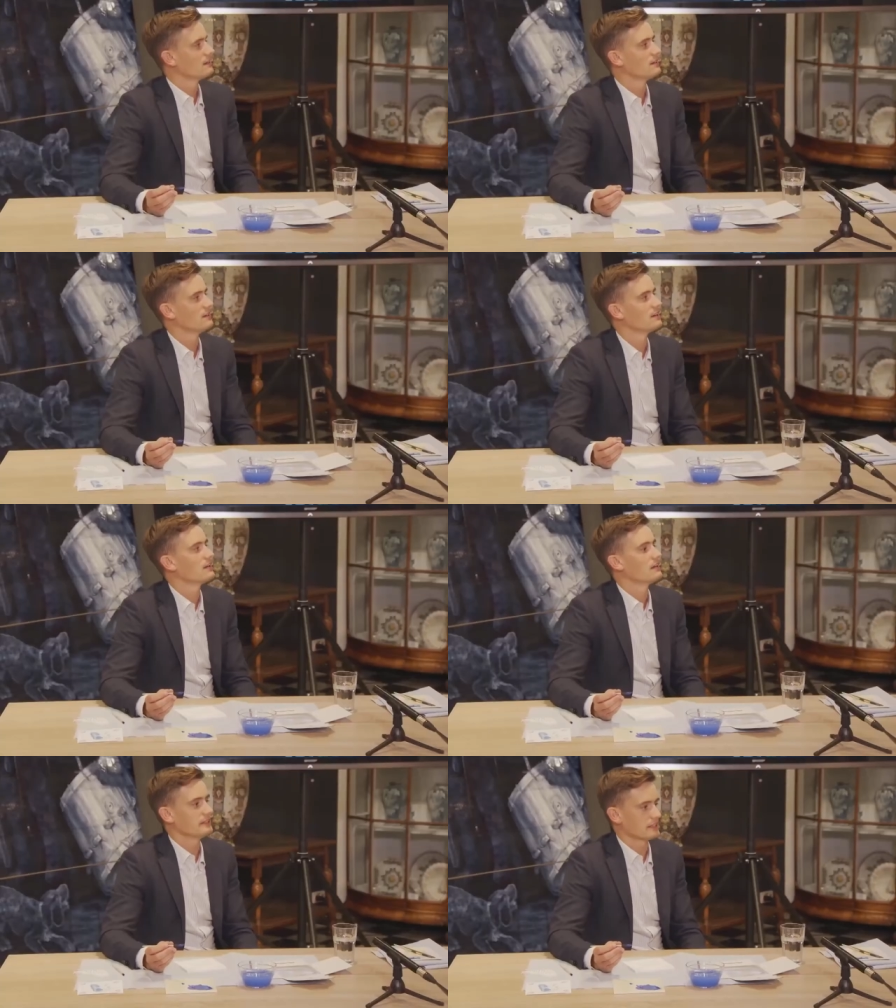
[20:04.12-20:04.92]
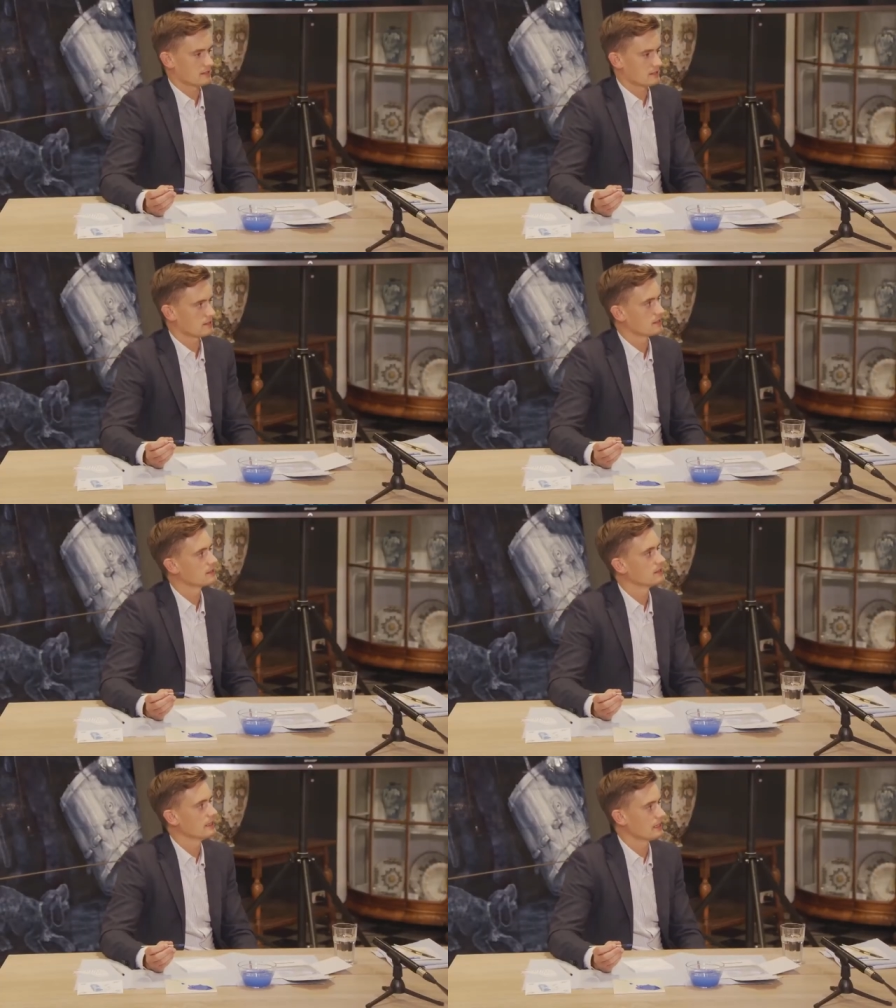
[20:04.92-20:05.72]
collecting. So yes. it's a good, it's a
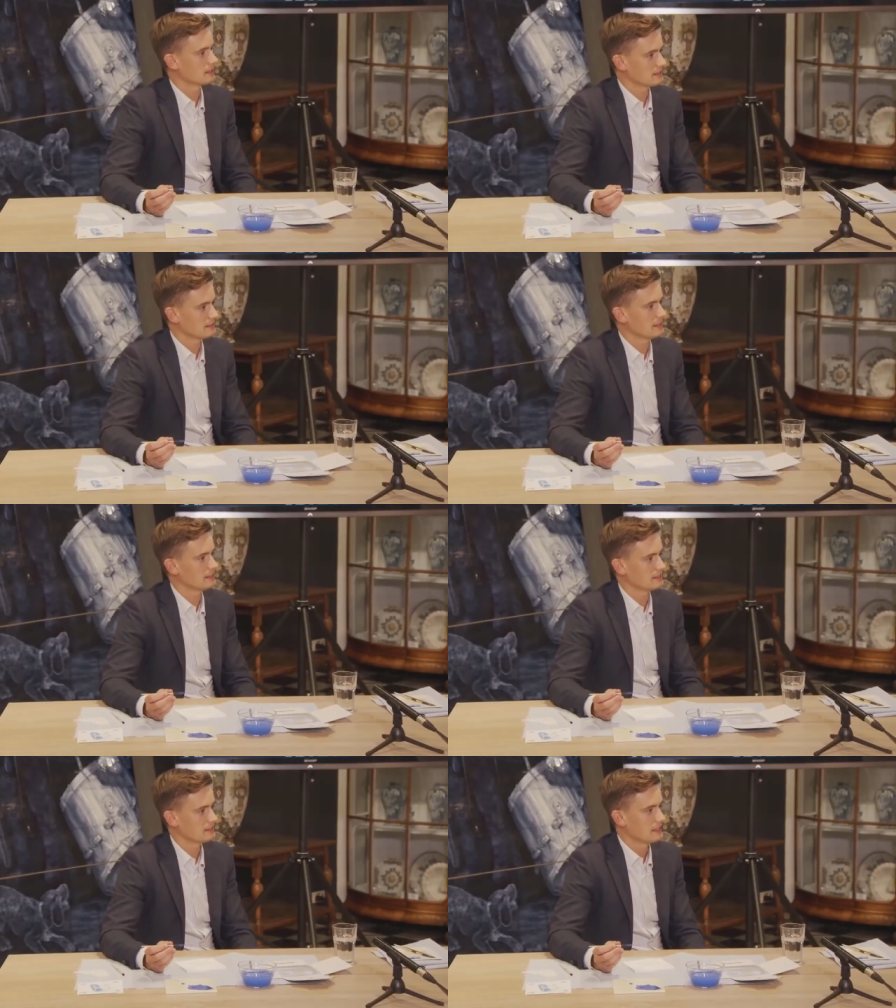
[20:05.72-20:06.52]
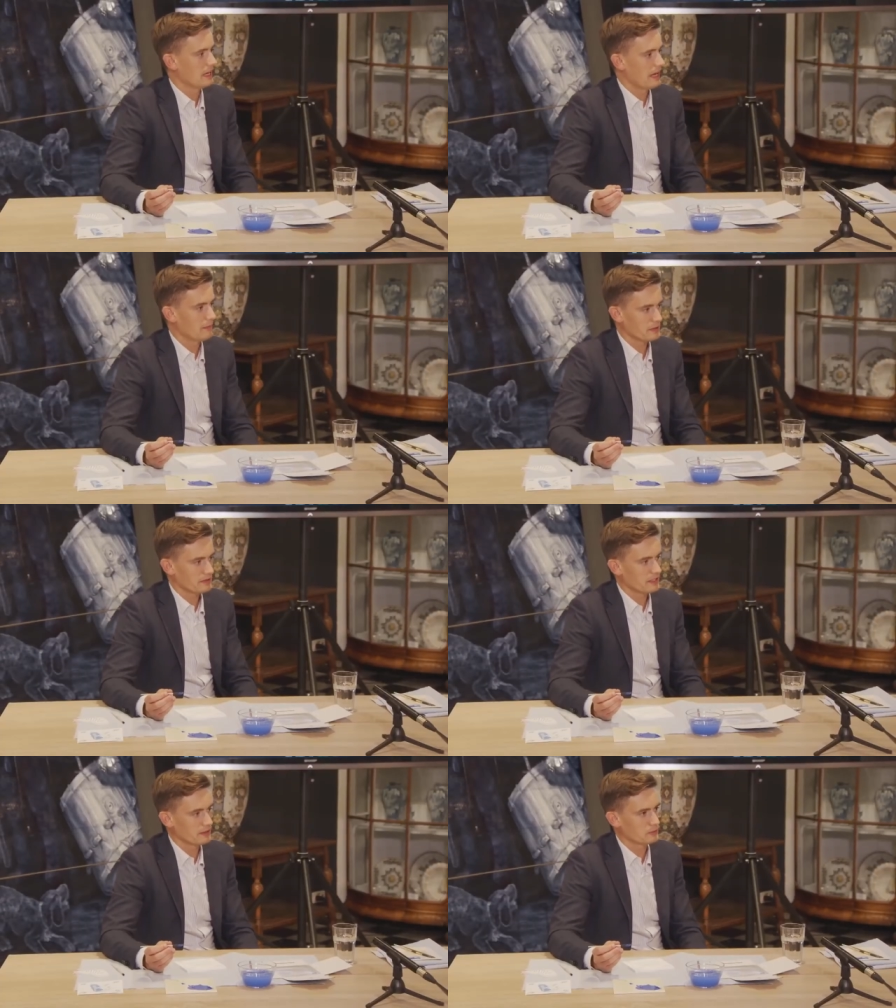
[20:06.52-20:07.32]
good, yeah, a good yeah. And we
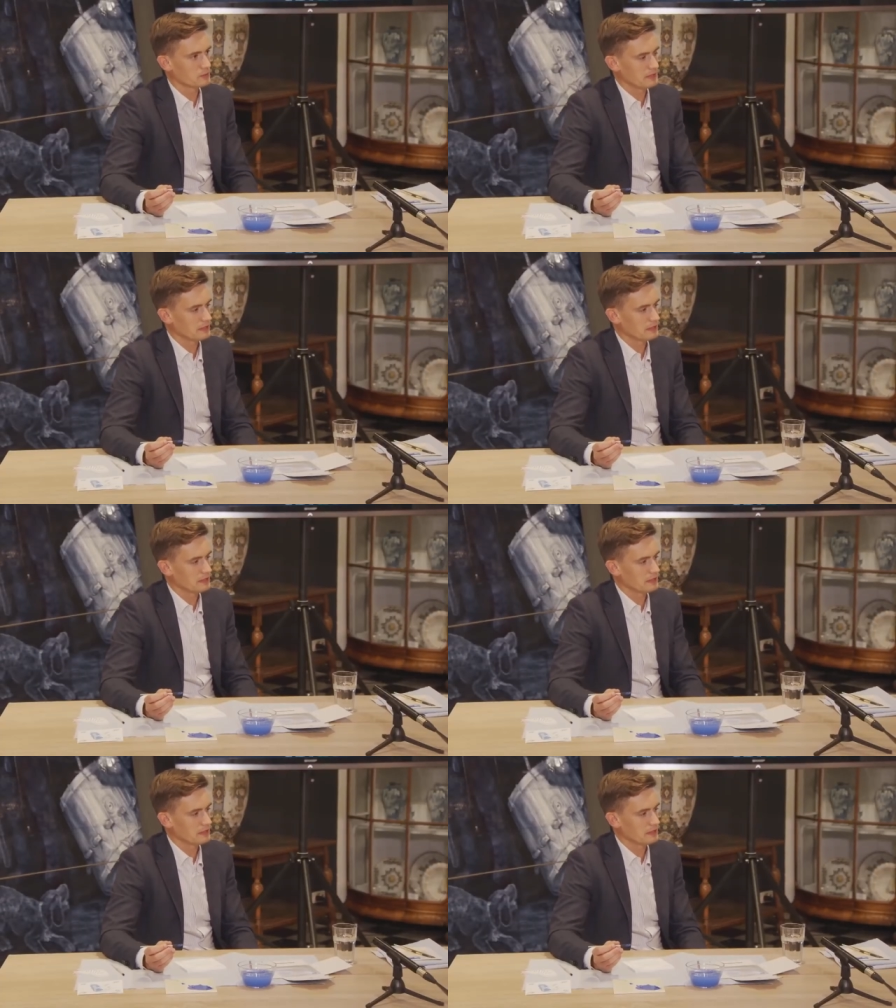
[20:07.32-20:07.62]
thought present. it would be